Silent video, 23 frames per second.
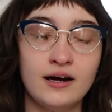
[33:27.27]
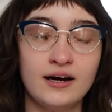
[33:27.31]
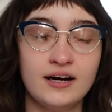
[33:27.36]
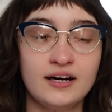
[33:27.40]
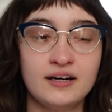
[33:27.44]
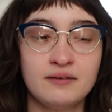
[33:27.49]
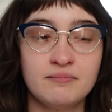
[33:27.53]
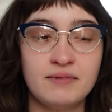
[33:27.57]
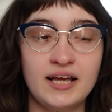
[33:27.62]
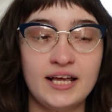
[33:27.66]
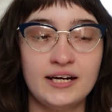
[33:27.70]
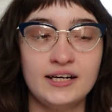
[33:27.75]

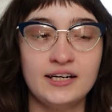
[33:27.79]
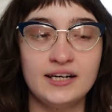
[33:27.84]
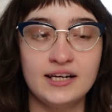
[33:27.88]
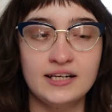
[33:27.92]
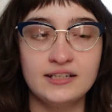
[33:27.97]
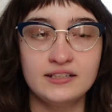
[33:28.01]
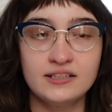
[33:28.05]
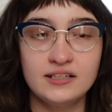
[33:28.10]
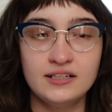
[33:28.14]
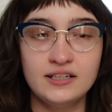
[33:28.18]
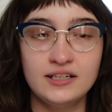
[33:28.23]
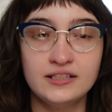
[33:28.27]
And it
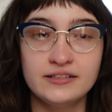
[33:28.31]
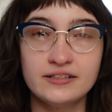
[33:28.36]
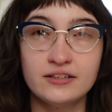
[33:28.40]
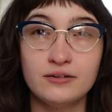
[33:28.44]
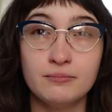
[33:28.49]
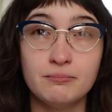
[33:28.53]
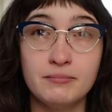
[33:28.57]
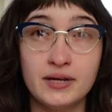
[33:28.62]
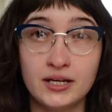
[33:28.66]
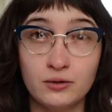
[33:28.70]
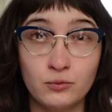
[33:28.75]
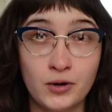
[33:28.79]
isn't
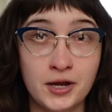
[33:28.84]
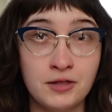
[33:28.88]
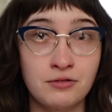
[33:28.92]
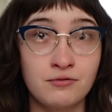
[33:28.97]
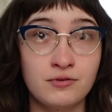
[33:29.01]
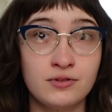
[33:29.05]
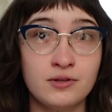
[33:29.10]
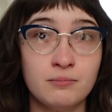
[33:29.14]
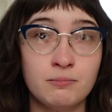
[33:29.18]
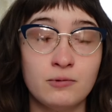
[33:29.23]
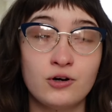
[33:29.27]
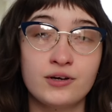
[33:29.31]
until midway
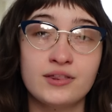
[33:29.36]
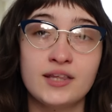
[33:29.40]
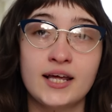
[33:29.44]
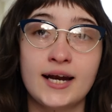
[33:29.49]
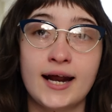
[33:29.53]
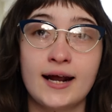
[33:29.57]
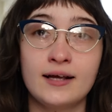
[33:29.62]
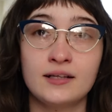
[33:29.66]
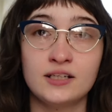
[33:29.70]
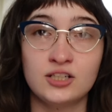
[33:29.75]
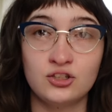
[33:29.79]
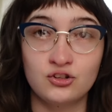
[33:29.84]
through the book
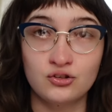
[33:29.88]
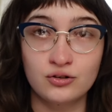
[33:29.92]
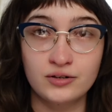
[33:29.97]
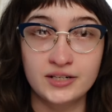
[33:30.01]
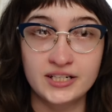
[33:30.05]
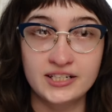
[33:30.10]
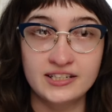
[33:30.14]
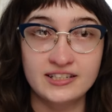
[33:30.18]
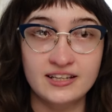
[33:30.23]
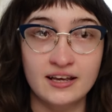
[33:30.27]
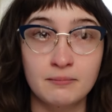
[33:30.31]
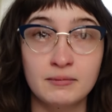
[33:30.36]
that Ellie
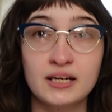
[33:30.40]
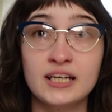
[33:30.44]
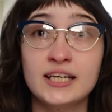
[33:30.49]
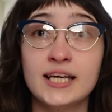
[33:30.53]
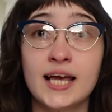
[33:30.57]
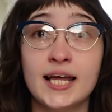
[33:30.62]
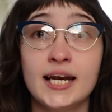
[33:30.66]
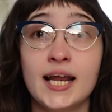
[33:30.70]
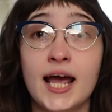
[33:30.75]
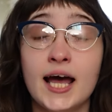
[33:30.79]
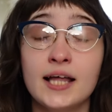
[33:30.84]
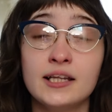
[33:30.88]
joins him.
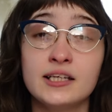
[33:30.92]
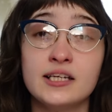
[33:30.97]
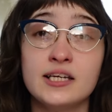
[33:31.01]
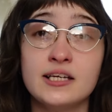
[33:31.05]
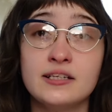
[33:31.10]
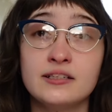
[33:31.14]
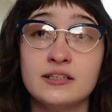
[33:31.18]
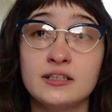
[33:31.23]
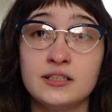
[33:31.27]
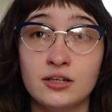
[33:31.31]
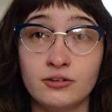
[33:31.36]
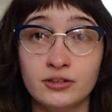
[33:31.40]
Again, Ellie
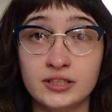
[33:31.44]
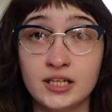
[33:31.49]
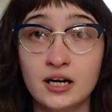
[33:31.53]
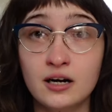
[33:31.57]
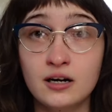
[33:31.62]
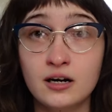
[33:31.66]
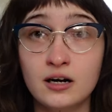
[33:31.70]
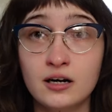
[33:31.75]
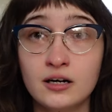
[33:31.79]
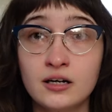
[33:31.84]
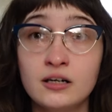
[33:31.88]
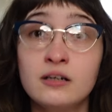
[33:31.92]
is a year
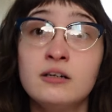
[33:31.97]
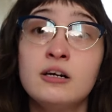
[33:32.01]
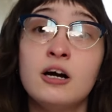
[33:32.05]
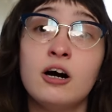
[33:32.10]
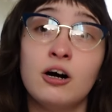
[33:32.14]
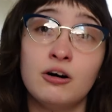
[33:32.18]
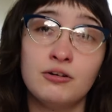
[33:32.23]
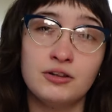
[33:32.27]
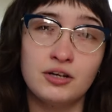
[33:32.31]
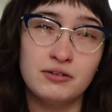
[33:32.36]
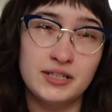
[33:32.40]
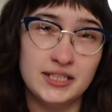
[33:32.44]
younger,
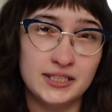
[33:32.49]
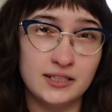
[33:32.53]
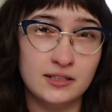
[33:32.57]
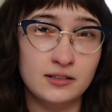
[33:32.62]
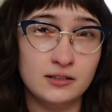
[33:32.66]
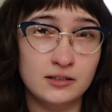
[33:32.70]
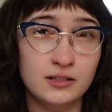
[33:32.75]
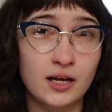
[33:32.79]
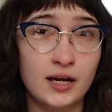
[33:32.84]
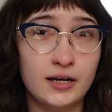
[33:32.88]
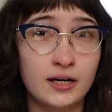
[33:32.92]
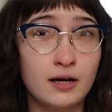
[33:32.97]
although he
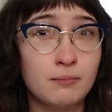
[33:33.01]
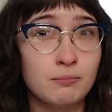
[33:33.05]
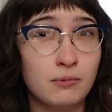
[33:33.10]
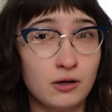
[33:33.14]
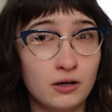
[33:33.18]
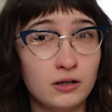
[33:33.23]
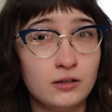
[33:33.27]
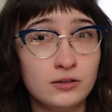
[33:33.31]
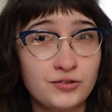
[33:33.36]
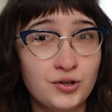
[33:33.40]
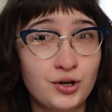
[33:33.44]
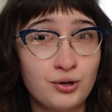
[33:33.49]
does sign up
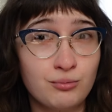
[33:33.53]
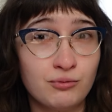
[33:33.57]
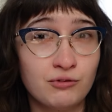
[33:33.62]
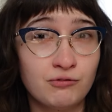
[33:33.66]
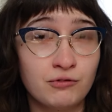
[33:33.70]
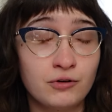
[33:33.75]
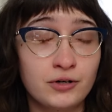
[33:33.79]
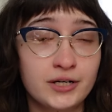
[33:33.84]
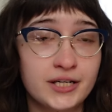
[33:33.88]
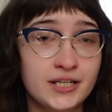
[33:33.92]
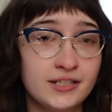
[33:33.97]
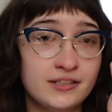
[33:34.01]
also
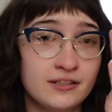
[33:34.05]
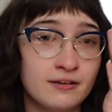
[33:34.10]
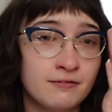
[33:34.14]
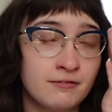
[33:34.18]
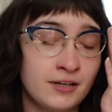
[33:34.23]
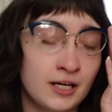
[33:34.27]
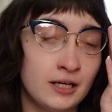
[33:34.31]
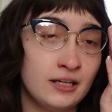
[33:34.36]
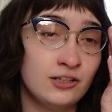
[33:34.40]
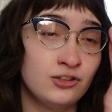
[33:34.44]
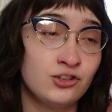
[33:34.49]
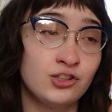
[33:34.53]
before he's of
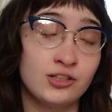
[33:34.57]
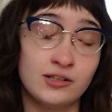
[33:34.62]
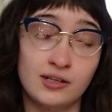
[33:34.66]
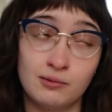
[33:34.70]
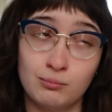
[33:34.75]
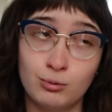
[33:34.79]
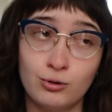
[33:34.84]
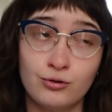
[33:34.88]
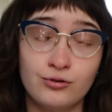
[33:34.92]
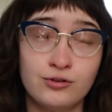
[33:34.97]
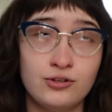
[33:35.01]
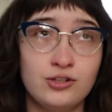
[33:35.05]
age, they
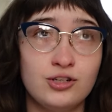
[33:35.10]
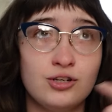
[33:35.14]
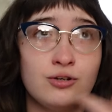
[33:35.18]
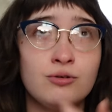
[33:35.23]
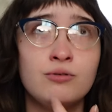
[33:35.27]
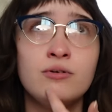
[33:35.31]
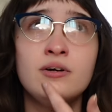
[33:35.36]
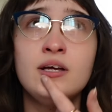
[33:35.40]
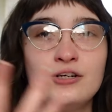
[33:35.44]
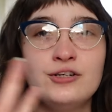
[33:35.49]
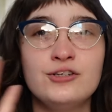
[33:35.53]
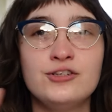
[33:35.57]
both
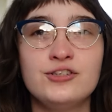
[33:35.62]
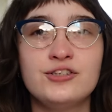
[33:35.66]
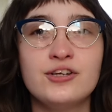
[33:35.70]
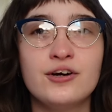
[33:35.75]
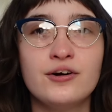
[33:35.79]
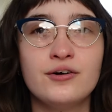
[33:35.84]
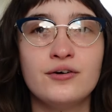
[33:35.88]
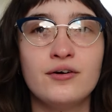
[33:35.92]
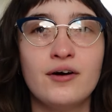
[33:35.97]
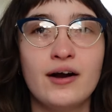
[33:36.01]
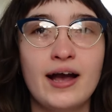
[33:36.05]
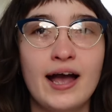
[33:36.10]
do.
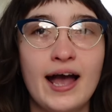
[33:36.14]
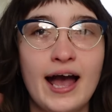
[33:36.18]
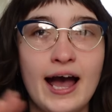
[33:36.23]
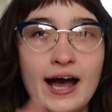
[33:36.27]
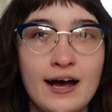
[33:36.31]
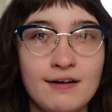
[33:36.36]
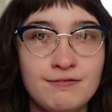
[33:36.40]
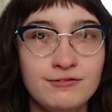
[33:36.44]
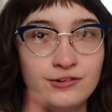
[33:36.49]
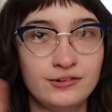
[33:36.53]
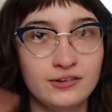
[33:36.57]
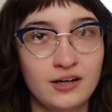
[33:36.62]
So
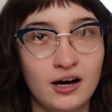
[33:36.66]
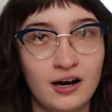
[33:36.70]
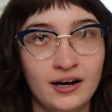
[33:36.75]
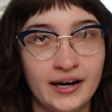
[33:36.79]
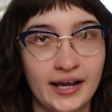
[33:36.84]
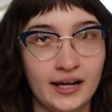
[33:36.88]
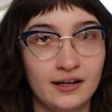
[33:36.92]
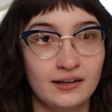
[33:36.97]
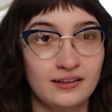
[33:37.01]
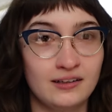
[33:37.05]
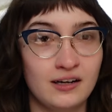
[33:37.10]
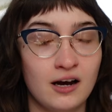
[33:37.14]
after
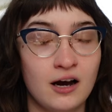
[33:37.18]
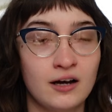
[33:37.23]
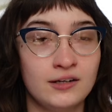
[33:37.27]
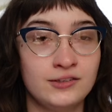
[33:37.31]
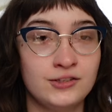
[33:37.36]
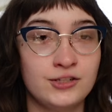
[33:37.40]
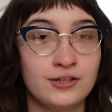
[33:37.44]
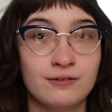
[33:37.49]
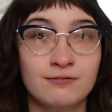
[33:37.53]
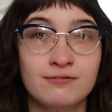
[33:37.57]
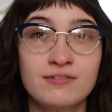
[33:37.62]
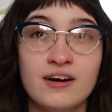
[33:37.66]
Gaunt had gone
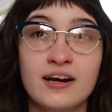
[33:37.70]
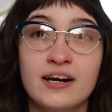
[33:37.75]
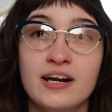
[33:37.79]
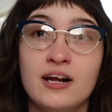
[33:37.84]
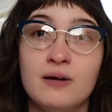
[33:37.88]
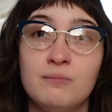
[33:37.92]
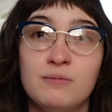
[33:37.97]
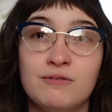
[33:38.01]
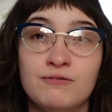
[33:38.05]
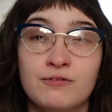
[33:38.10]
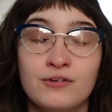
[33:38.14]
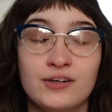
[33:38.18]
to the front
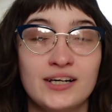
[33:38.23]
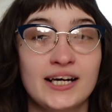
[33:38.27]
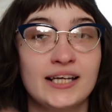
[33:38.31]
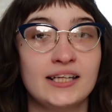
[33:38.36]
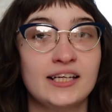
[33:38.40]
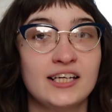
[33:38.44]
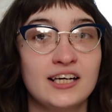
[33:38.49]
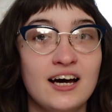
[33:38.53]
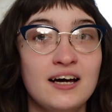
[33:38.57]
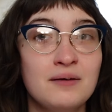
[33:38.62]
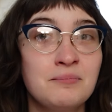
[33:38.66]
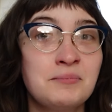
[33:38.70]
and before
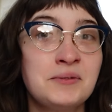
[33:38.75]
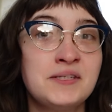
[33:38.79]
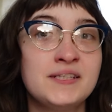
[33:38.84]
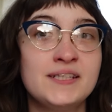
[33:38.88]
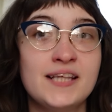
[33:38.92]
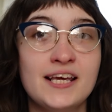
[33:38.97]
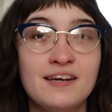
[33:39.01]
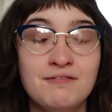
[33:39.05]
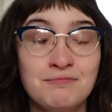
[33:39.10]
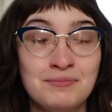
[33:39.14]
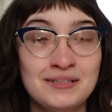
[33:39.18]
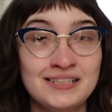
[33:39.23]
Ellie comes,
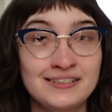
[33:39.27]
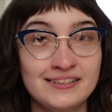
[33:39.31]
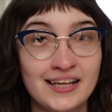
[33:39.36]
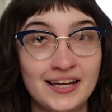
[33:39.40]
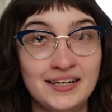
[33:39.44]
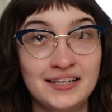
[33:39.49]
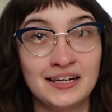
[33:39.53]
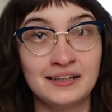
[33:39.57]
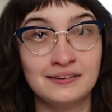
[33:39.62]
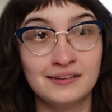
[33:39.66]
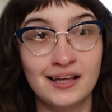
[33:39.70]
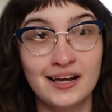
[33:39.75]
they've been
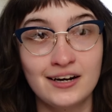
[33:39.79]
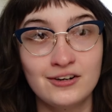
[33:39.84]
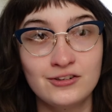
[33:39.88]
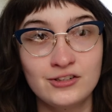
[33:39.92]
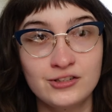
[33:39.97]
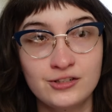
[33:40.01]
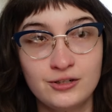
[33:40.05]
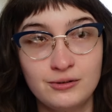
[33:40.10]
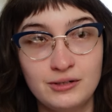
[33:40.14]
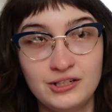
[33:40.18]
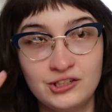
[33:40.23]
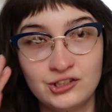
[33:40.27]
sending
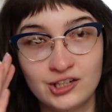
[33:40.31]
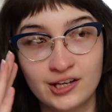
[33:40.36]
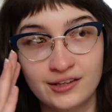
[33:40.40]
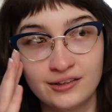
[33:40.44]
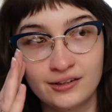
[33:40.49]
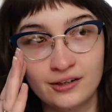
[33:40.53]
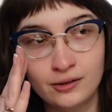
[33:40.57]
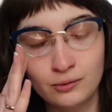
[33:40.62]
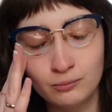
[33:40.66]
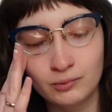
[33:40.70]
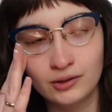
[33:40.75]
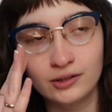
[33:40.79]
letters to each
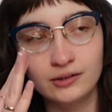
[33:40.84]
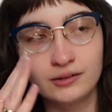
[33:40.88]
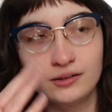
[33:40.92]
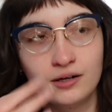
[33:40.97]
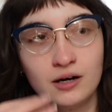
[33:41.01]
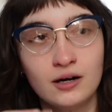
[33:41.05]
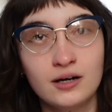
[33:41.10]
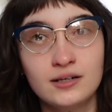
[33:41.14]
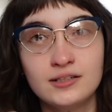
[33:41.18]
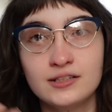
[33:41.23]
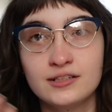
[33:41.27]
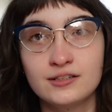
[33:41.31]
other where
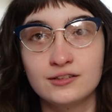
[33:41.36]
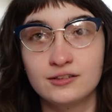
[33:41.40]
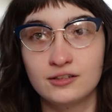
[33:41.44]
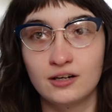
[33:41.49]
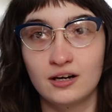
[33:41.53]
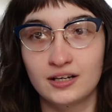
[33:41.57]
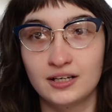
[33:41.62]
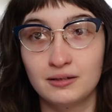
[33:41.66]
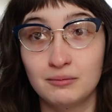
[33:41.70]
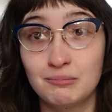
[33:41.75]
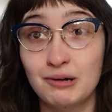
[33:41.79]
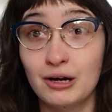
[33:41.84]
Gaunt is
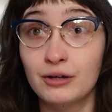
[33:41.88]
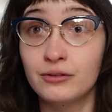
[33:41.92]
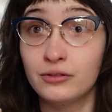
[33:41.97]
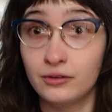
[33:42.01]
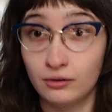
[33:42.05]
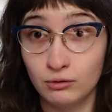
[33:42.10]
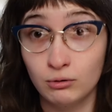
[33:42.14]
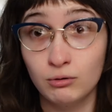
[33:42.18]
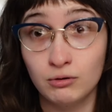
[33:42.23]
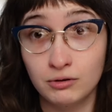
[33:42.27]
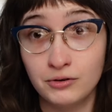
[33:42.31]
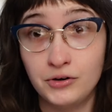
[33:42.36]
talking about
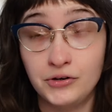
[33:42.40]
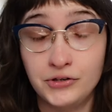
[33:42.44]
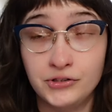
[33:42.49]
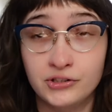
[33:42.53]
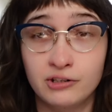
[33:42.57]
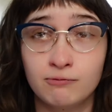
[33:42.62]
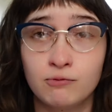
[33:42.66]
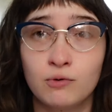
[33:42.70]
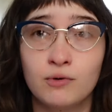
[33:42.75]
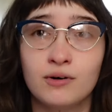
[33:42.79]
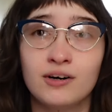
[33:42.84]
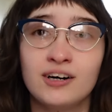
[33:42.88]
the horrors
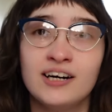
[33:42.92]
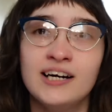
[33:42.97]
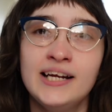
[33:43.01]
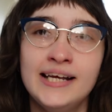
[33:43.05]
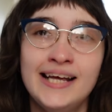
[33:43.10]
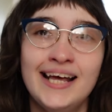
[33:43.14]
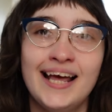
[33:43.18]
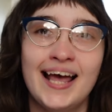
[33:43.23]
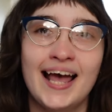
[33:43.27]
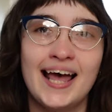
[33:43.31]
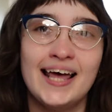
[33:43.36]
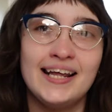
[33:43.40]
of war,
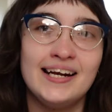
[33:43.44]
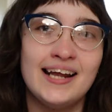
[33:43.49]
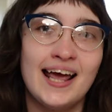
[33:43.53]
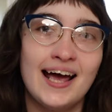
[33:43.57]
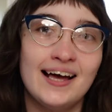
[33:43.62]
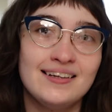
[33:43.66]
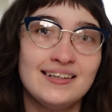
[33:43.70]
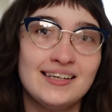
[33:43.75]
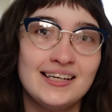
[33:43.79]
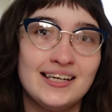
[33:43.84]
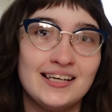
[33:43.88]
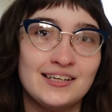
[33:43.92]
and
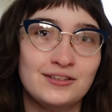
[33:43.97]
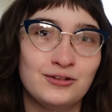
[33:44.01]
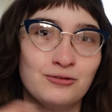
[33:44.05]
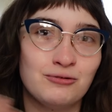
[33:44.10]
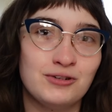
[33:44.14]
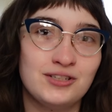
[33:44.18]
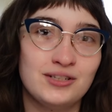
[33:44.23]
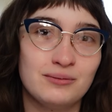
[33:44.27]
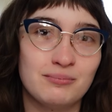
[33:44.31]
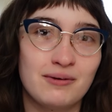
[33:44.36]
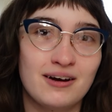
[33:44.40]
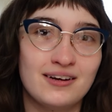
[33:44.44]
Ellie is
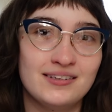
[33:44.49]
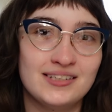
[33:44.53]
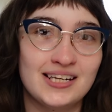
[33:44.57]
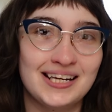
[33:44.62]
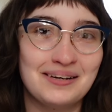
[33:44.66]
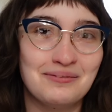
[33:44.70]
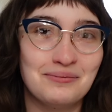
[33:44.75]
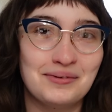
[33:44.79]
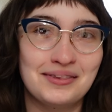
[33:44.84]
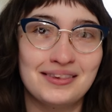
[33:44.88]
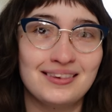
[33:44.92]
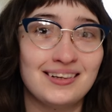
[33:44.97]

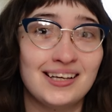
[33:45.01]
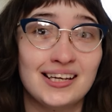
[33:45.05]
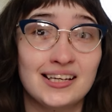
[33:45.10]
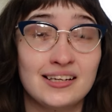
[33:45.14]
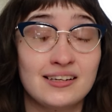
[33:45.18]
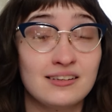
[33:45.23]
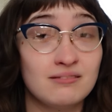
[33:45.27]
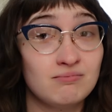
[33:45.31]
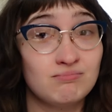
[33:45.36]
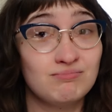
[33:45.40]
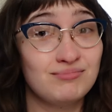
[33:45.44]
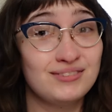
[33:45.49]
responding with,
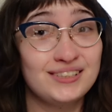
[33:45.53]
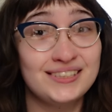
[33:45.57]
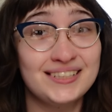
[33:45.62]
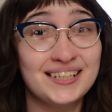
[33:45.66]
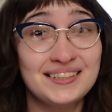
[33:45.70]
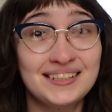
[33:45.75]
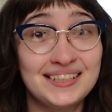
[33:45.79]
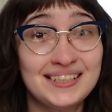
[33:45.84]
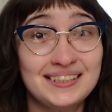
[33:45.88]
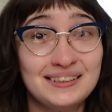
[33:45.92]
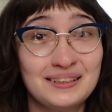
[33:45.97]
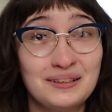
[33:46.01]
like,
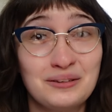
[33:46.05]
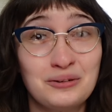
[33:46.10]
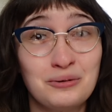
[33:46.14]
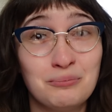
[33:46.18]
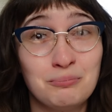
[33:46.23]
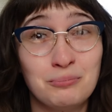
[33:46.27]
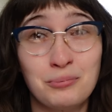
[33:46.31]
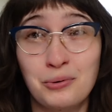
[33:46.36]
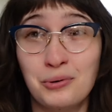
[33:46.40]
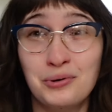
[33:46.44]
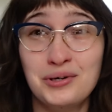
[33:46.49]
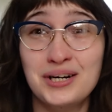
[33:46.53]
silly little
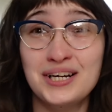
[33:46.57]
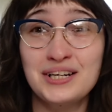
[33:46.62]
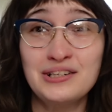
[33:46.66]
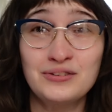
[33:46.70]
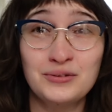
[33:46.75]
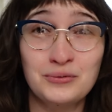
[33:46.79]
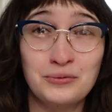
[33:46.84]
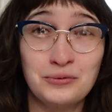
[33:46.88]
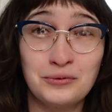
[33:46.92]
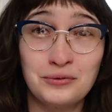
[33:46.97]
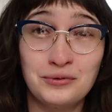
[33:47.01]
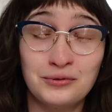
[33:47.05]
boarding
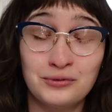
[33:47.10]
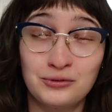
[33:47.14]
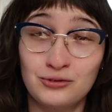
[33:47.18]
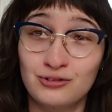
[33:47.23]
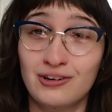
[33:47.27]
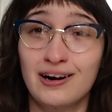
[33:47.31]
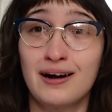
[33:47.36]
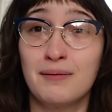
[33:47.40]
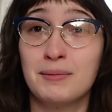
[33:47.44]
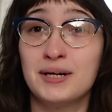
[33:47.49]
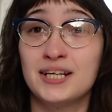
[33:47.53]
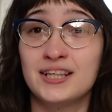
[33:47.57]
school
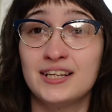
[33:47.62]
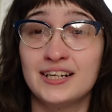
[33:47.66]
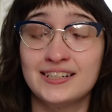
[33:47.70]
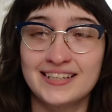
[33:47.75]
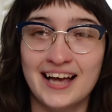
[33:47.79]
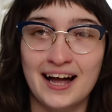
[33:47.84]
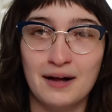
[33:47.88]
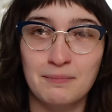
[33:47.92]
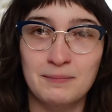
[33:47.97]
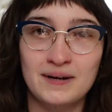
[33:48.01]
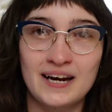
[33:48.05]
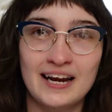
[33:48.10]
drama that's
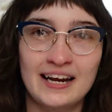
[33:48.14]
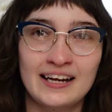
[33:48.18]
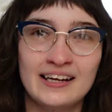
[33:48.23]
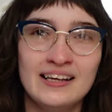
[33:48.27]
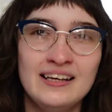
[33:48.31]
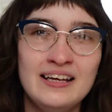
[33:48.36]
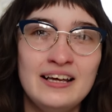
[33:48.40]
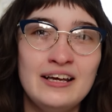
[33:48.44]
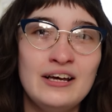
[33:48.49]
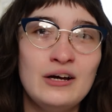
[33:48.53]
happening.